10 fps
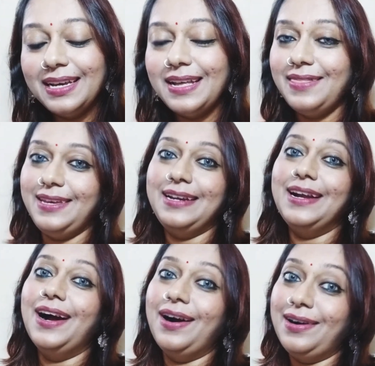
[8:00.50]
there
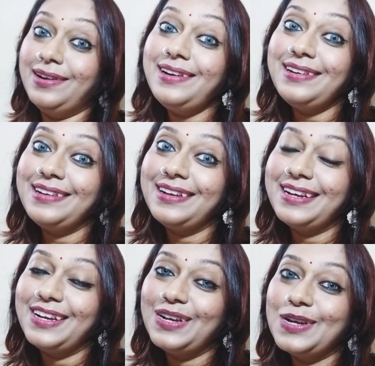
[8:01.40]
are
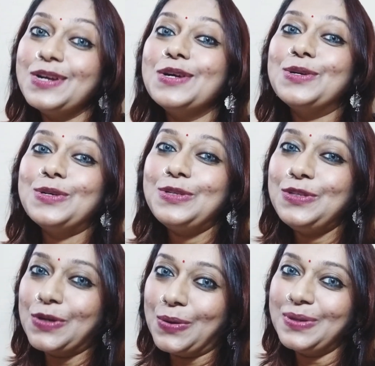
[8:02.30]

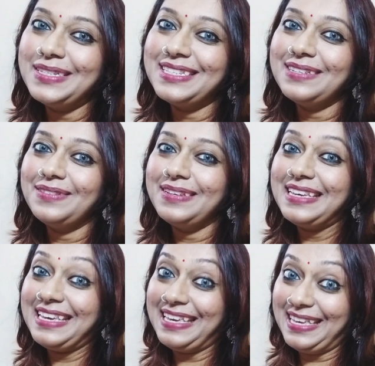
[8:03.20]
dogs,
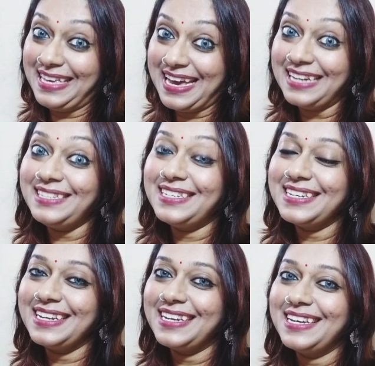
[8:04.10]
cat,
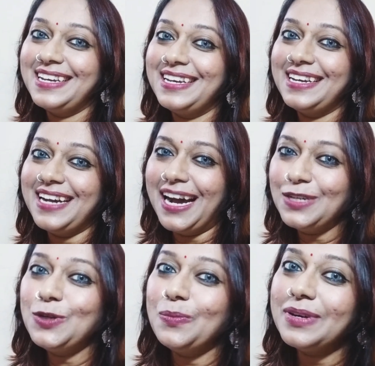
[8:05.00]
and
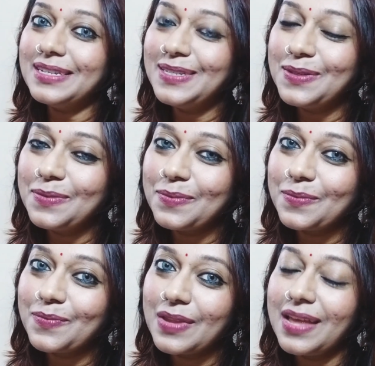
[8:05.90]
two birds.
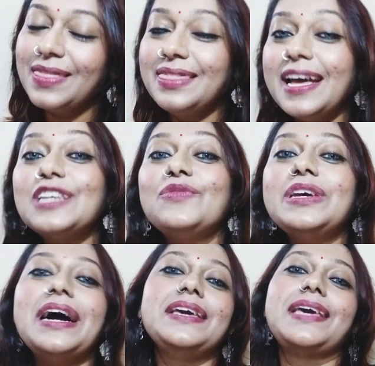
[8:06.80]
That
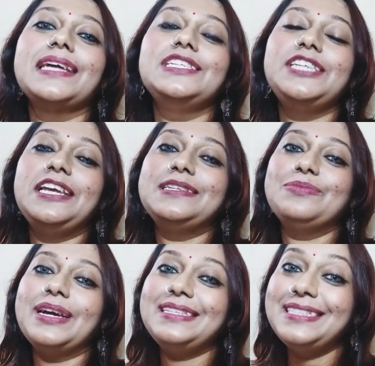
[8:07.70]
way I can change
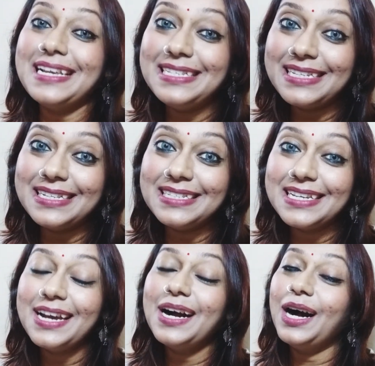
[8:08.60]
my sentence.
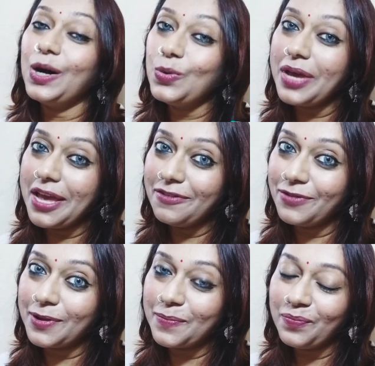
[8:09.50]

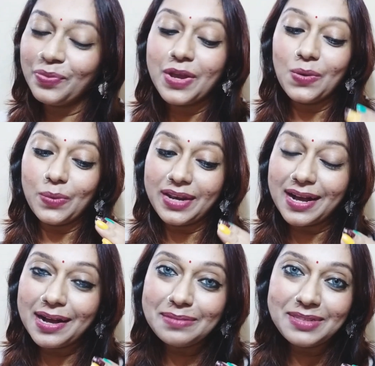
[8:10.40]
However, when
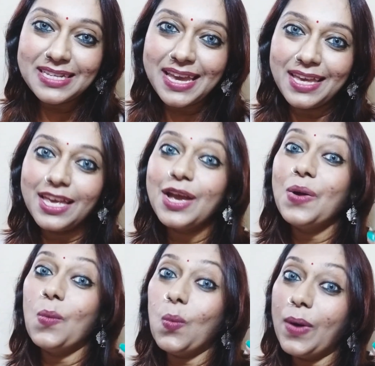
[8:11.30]
I'm saying
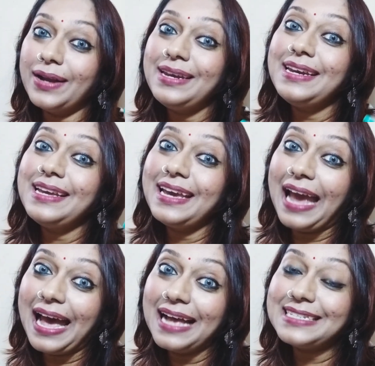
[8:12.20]
one
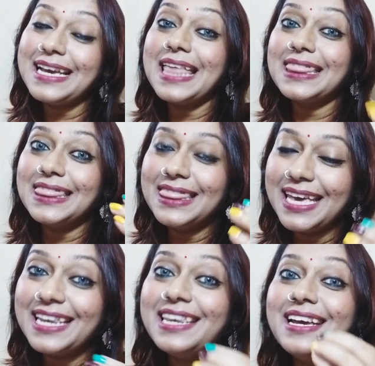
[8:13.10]
cat and
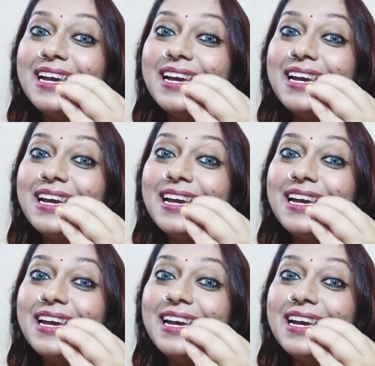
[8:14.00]
then